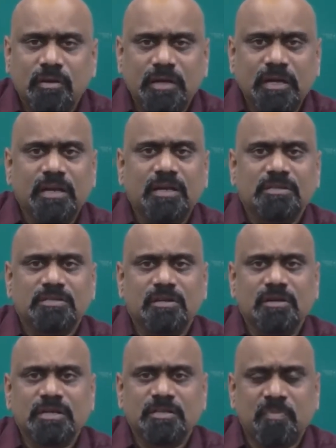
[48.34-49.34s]
Igneous
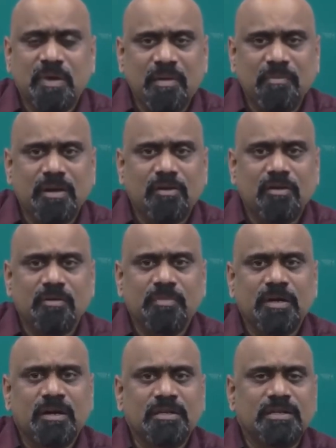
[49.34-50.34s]
rock is primary rock
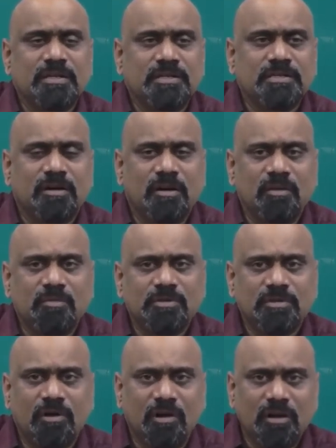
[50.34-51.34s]
because it is
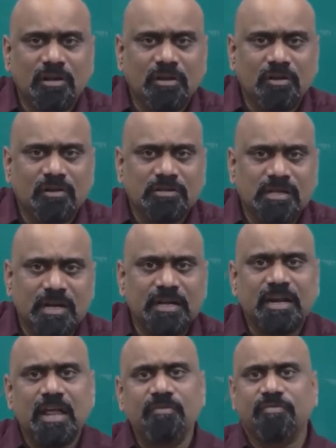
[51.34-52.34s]
almost all other rocks are
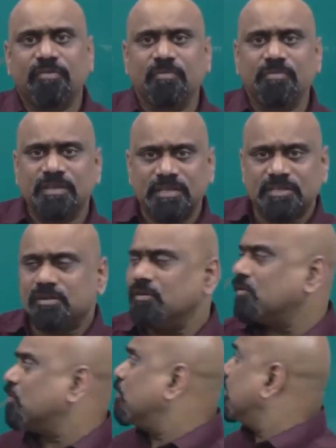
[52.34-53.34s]
derived from this
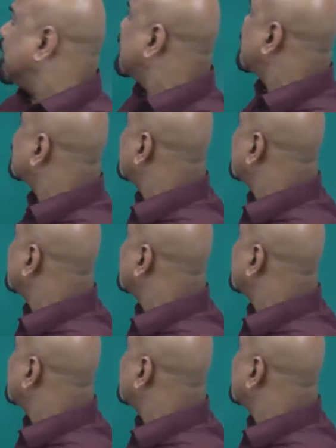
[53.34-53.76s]
rock only. That's